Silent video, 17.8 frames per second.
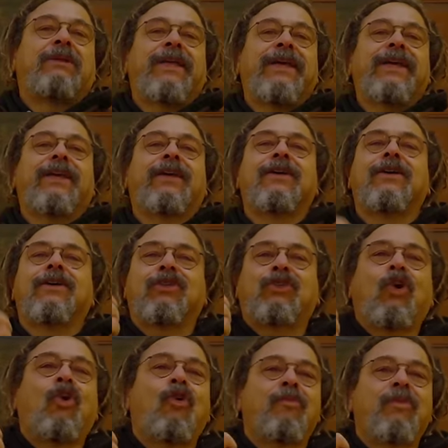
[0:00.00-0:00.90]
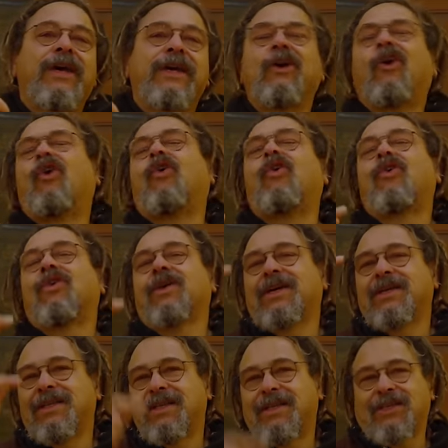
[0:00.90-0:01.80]
link top right or
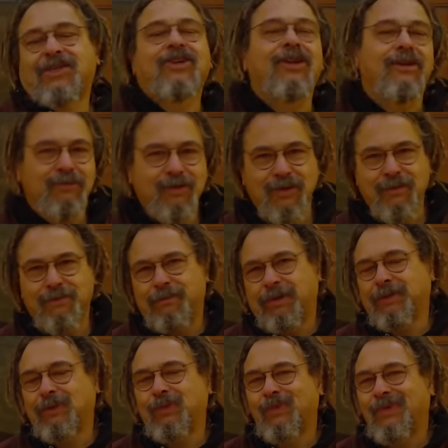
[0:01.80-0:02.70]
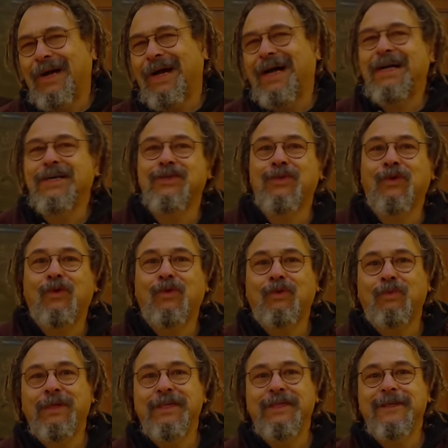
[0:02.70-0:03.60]
in the description below as
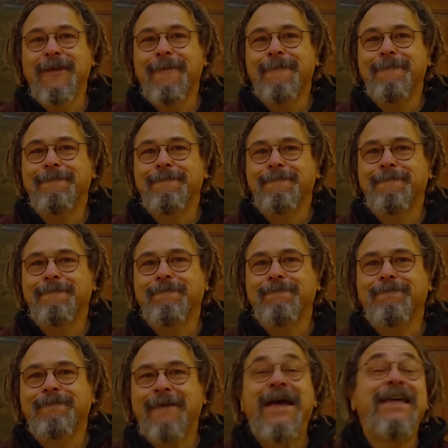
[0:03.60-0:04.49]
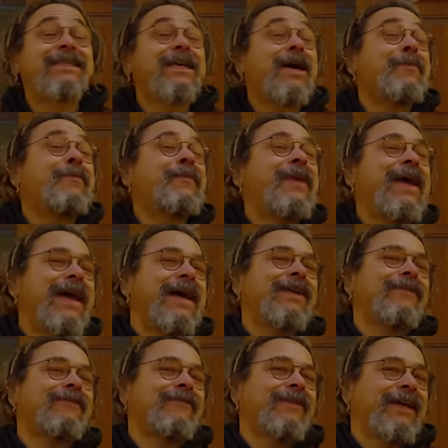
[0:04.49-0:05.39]
always. It's a
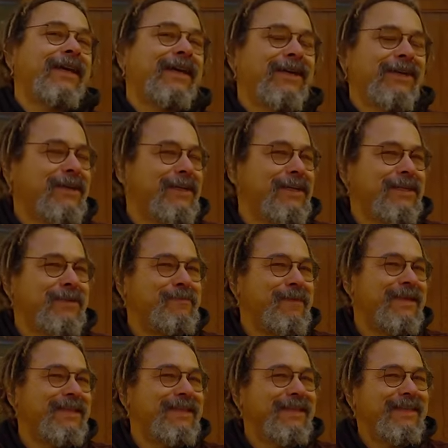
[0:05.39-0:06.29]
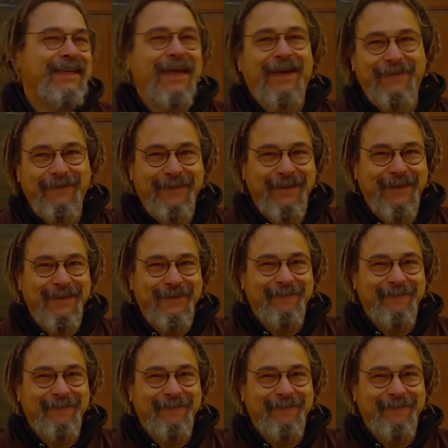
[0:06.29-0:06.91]
perfect Christmas gift.